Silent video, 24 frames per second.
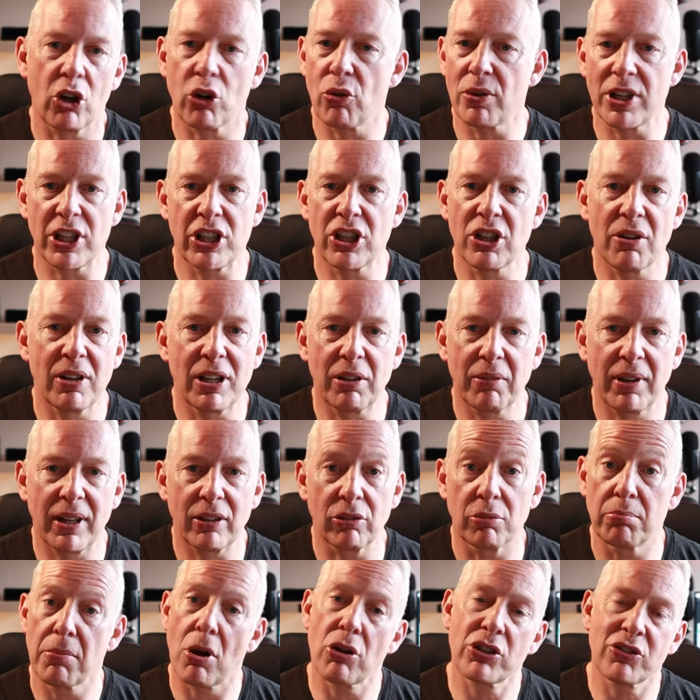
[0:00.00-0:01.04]
I already knew anyway,
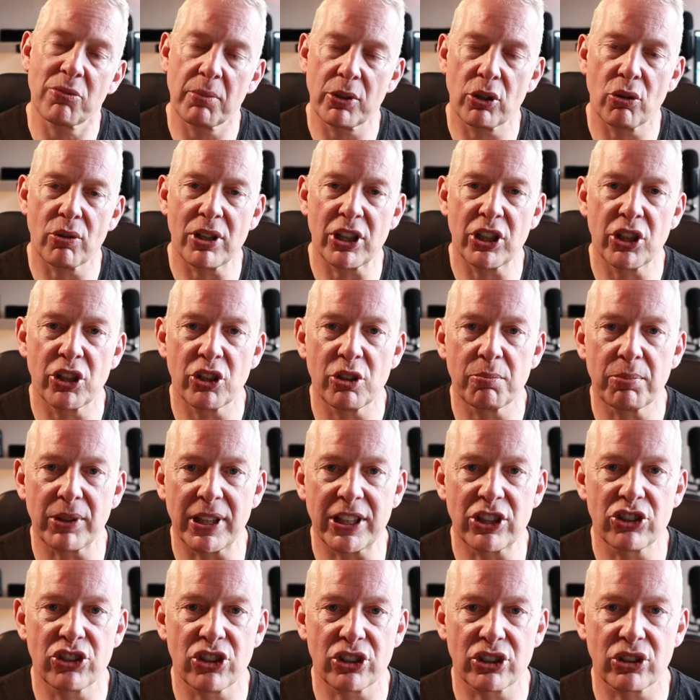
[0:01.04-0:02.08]
or most of them I already knew, but
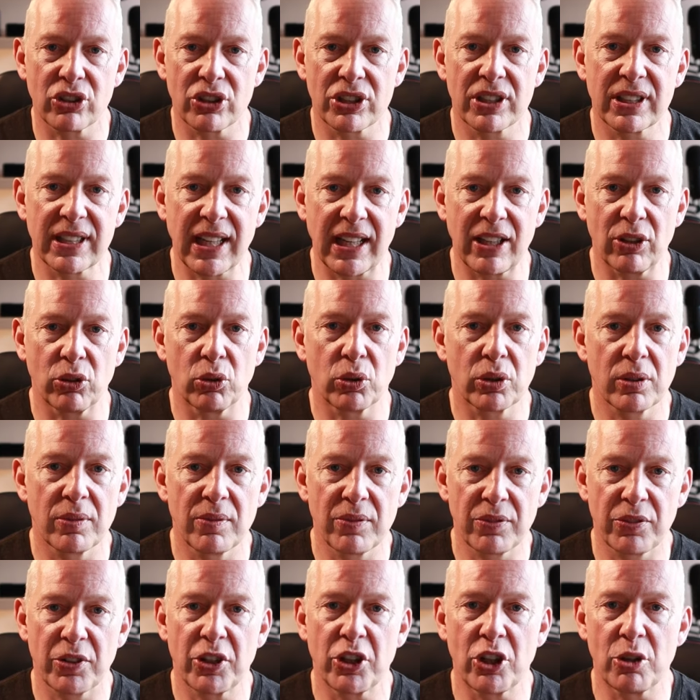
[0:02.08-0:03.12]
it's just good to get it all
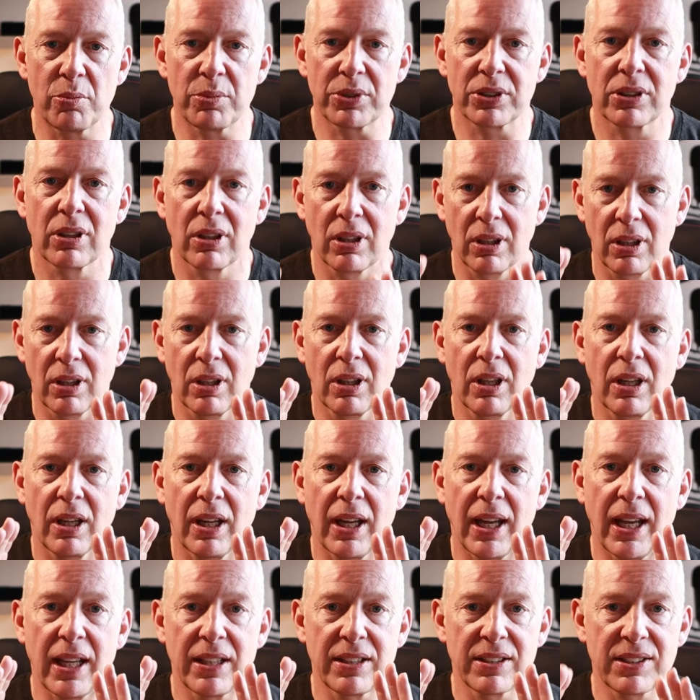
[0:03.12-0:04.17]
confirmed
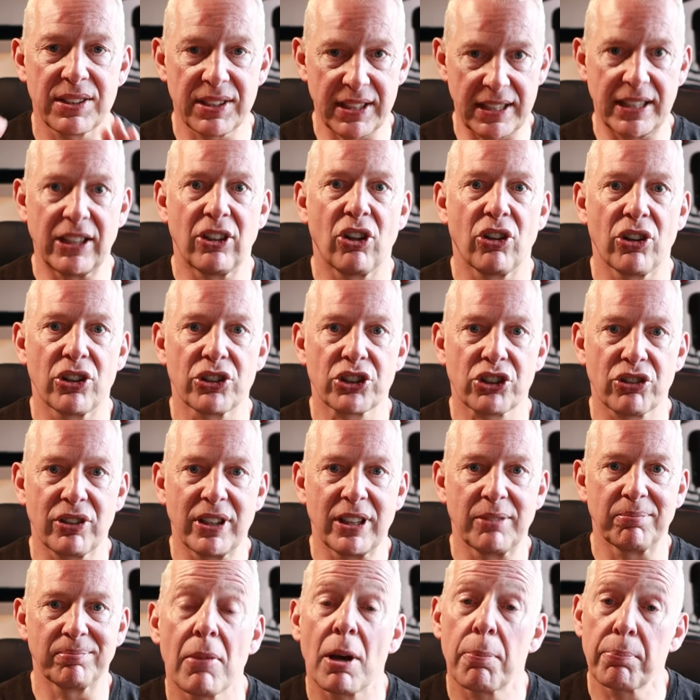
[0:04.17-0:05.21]
and seen on the
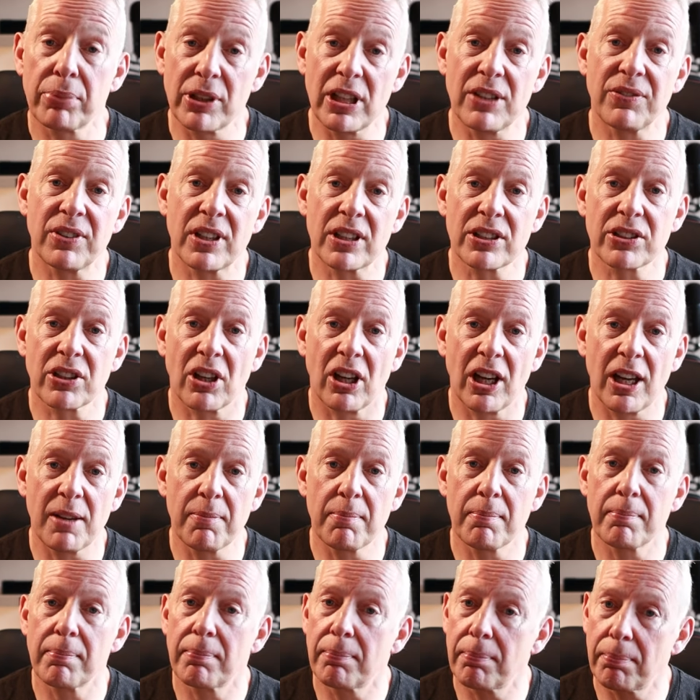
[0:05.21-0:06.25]
screen. My previous
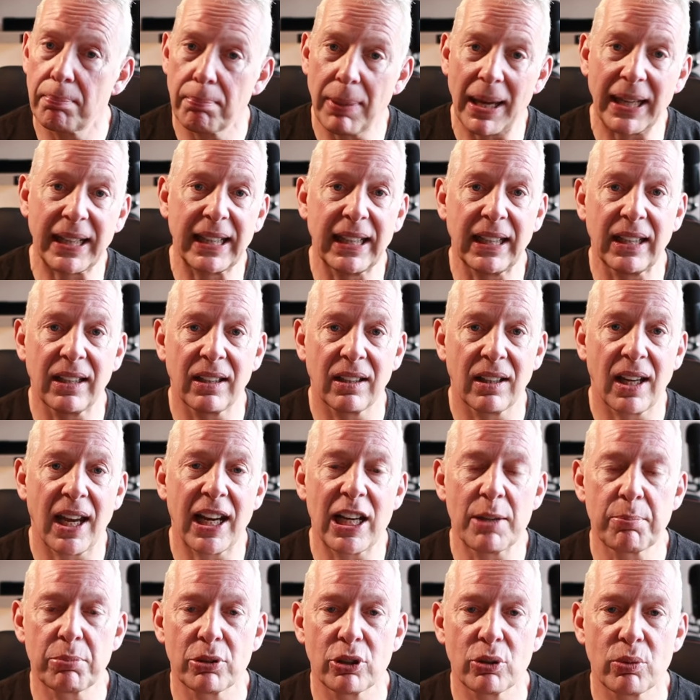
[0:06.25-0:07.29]
time back in
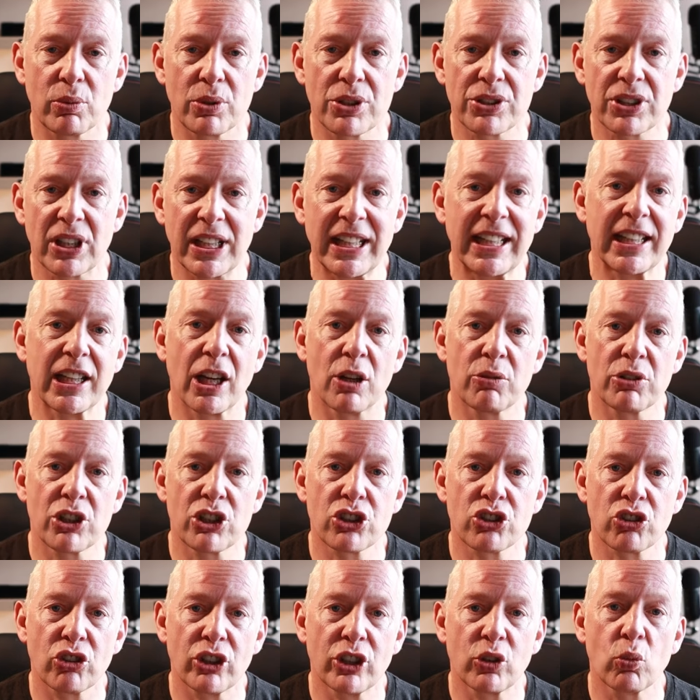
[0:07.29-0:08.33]
April was an ego
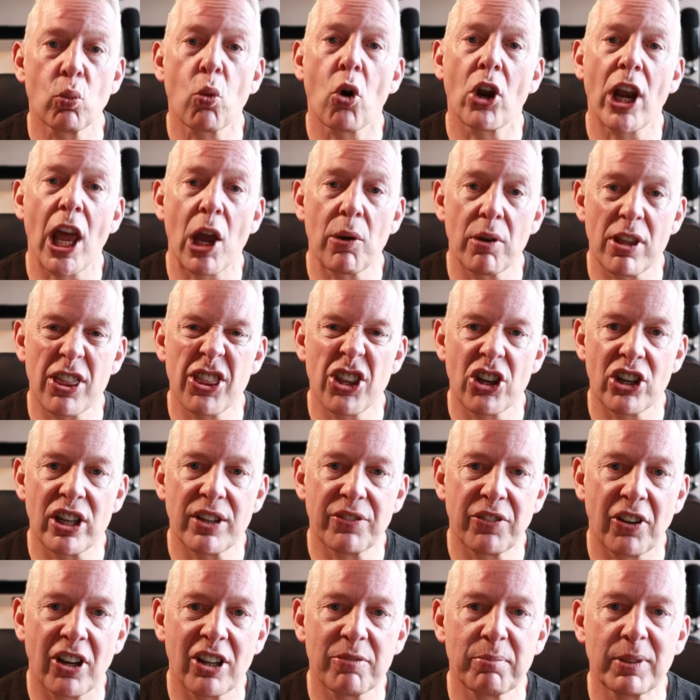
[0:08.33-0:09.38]
destroying one hour
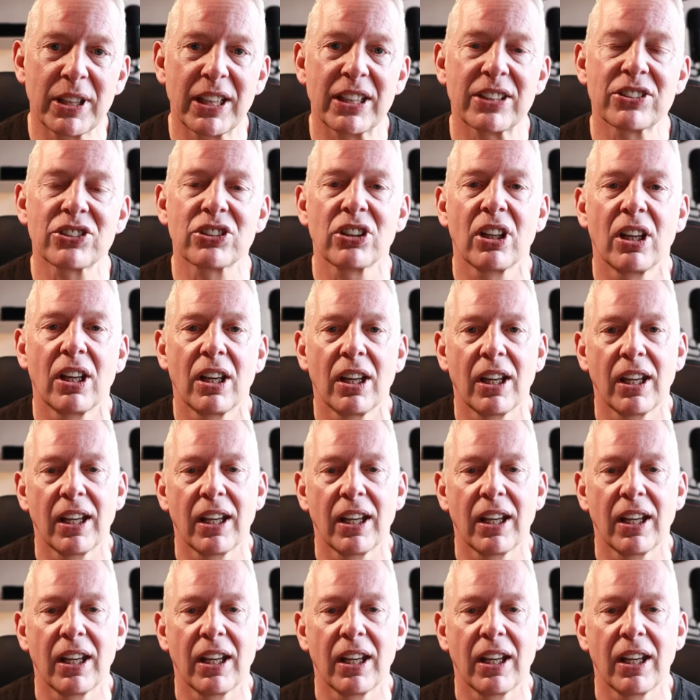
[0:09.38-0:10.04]
35 minutes.